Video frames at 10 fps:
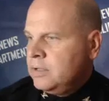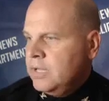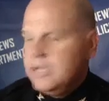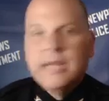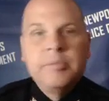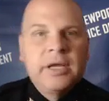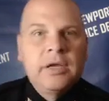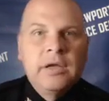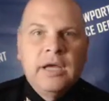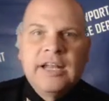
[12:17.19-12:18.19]
And Denby.
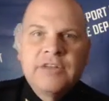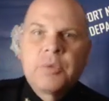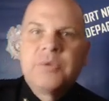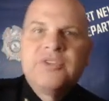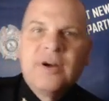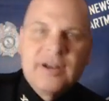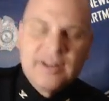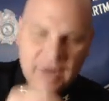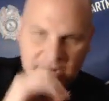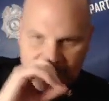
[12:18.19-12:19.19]
And that's where we
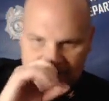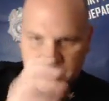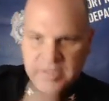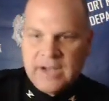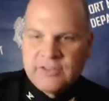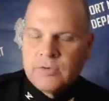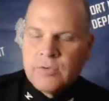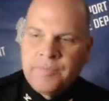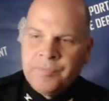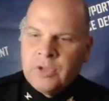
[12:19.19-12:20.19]
started, right? At Denby High
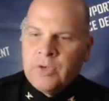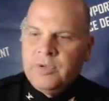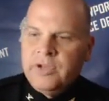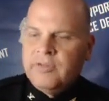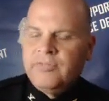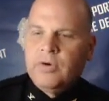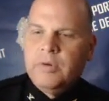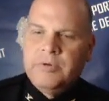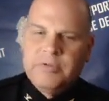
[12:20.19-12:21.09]
School, we did a forum.